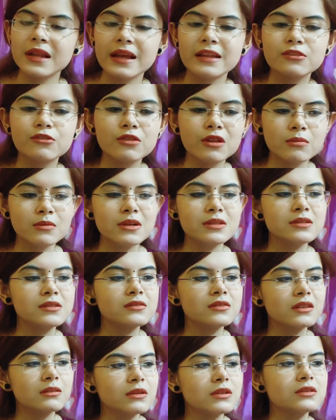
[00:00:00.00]
like 3 months,
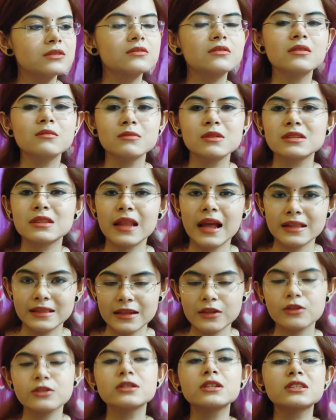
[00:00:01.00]
3 months, 3 months, like
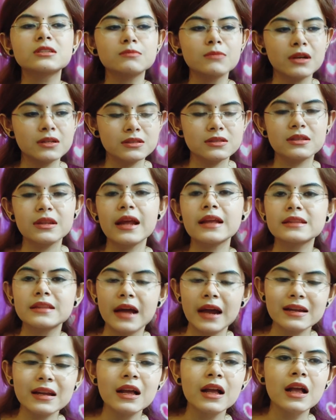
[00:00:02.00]
that, or 6 months, like
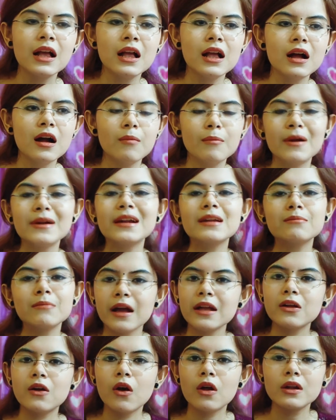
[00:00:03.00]
that. But in
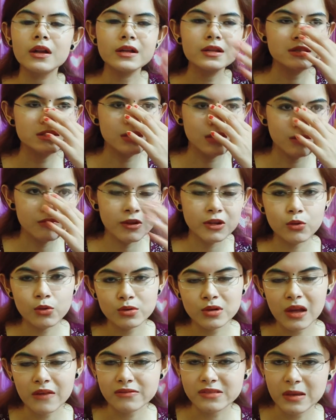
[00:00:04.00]
my college, we
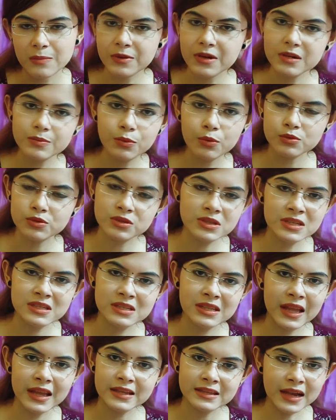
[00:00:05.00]
don't have separate postings
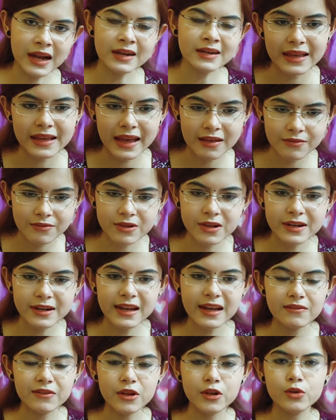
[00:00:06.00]
like that. Every
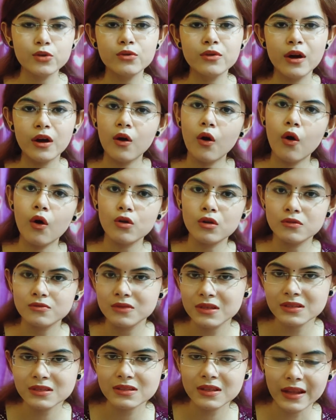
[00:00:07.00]
day we do all of
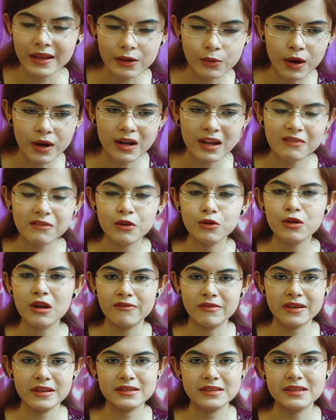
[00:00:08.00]
this, like one day we do
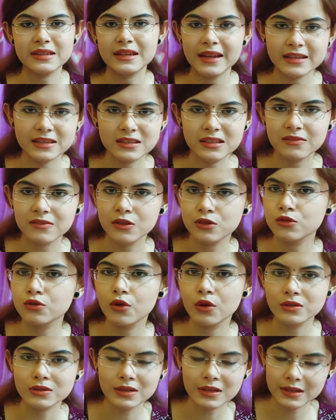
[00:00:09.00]
epnesi, the next day we do
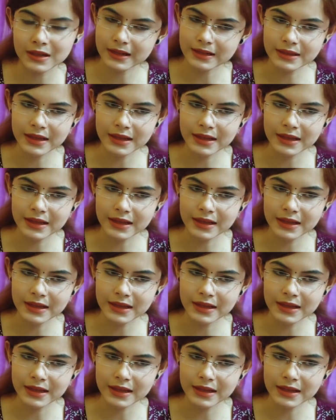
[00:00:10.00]
grossing, like